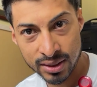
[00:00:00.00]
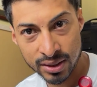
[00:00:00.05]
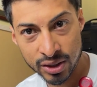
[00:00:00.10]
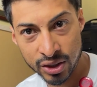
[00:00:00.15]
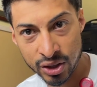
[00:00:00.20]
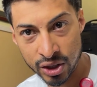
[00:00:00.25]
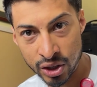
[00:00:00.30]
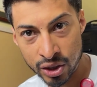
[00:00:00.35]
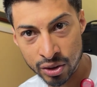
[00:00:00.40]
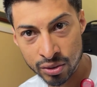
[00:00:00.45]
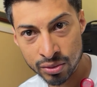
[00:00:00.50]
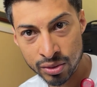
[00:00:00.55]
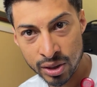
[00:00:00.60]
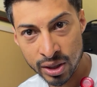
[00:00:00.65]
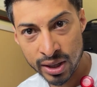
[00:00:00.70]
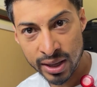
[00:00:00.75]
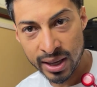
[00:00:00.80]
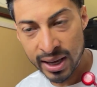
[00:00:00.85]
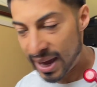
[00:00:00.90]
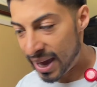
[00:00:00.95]

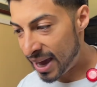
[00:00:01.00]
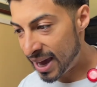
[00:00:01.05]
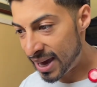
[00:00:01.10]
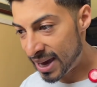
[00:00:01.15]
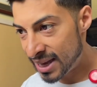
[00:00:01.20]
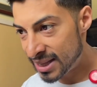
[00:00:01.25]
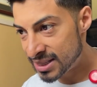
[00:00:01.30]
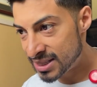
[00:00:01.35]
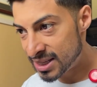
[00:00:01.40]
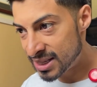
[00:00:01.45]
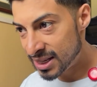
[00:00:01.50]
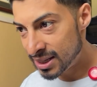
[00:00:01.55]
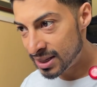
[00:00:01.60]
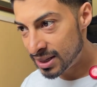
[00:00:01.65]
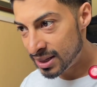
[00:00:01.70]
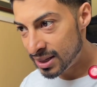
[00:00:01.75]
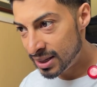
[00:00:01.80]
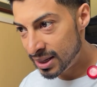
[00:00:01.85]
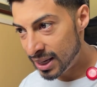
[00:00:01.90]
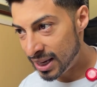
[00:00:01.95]
and
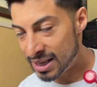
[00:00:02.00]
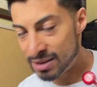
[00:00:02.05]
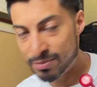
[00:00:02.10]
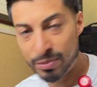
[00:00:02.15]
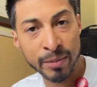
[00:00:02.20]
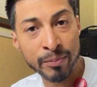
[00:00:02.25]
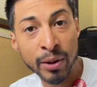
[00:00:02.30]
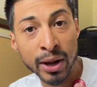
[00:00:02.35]
it